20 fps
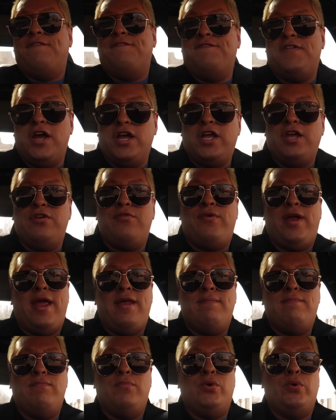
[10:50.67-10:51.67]
fucking
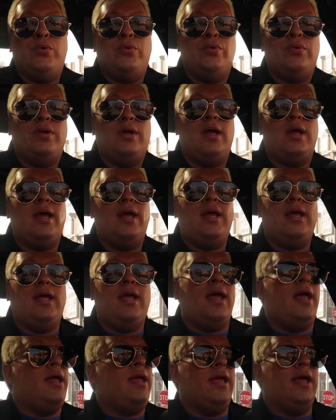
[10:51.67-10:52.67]
rant mood. I,
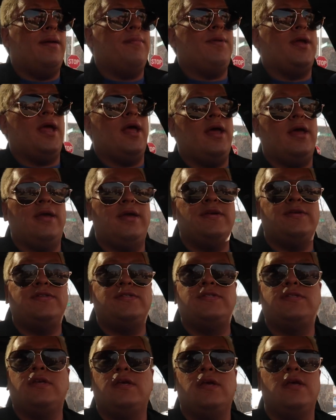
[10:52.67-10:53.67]
I am
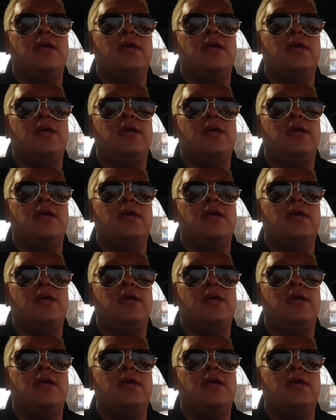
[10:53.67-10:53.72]
guys.